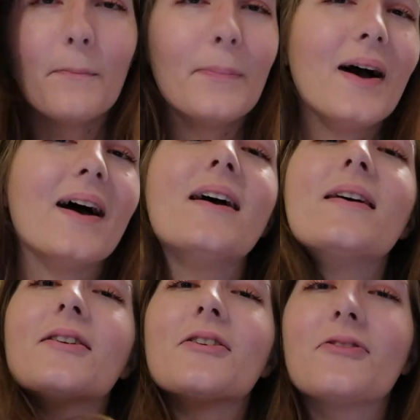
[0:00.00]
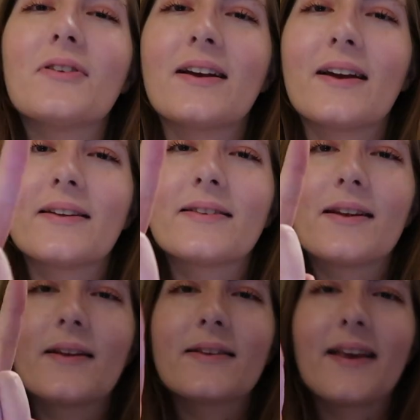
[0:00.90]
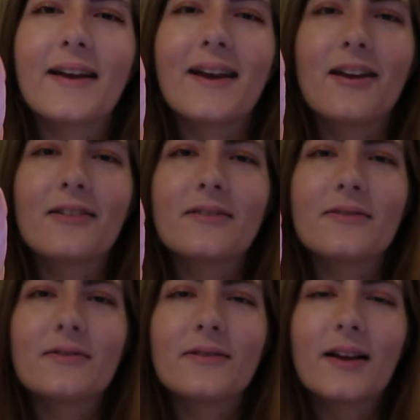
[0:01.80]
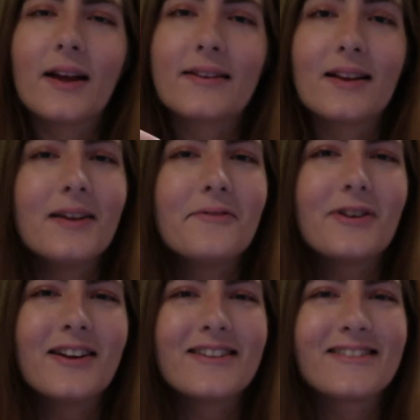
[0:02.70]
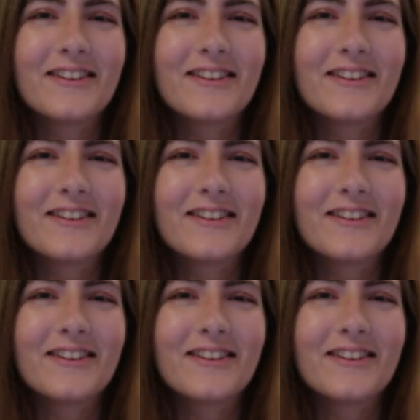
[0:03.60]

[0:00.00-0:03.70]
but you can get takeout and delivery.